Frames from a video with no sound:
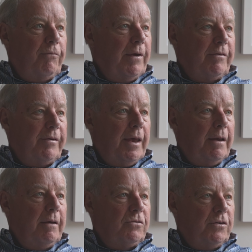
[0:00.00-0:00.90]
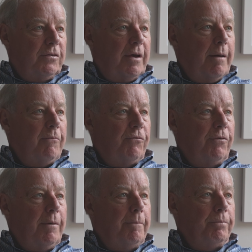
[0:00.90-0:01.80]
Fecan had just come
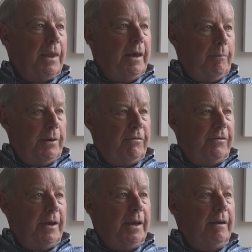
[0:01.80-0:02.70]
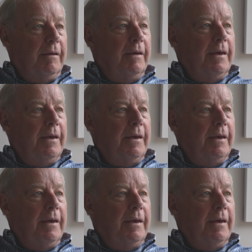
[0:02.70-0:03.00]
from NBC,